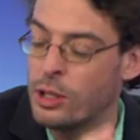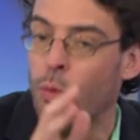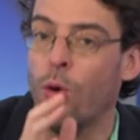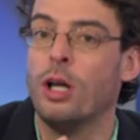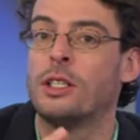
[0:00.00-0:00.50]
is it
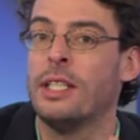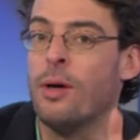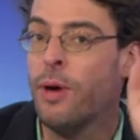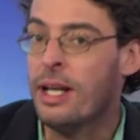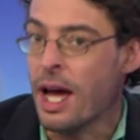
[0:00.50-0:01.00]
worse
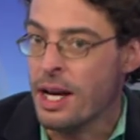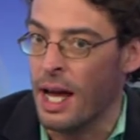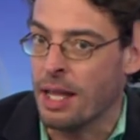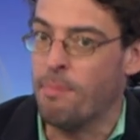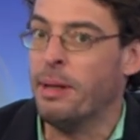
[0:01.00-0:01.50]
that when
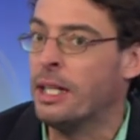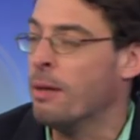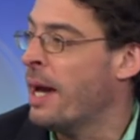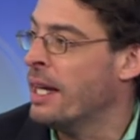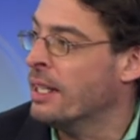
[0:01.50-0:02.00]
another big
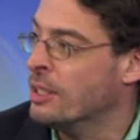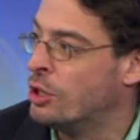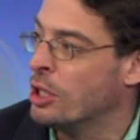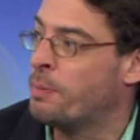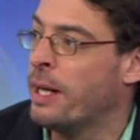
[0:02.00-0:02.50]
comedian has
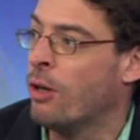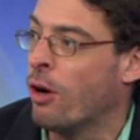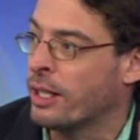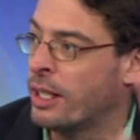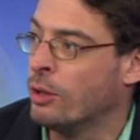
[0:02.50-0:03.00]
just been
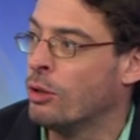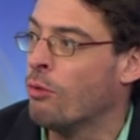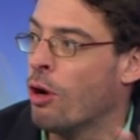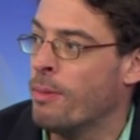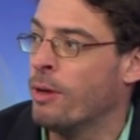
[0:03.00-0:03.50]
on, killed the
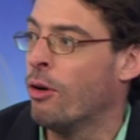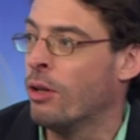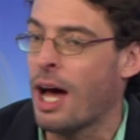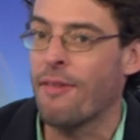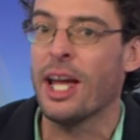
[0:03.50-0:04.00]
room, they're
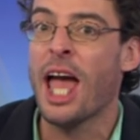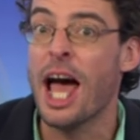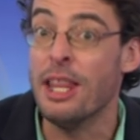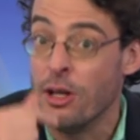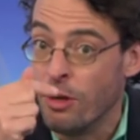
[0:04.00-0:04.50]
all laughing,
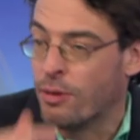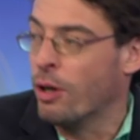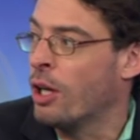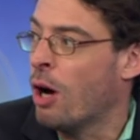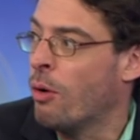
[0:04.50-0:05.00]
and then you've got
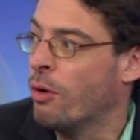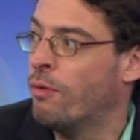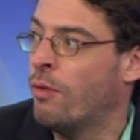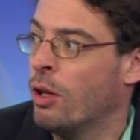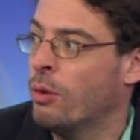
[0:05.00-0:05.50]
to go on and
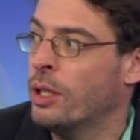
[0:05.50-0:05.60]
follow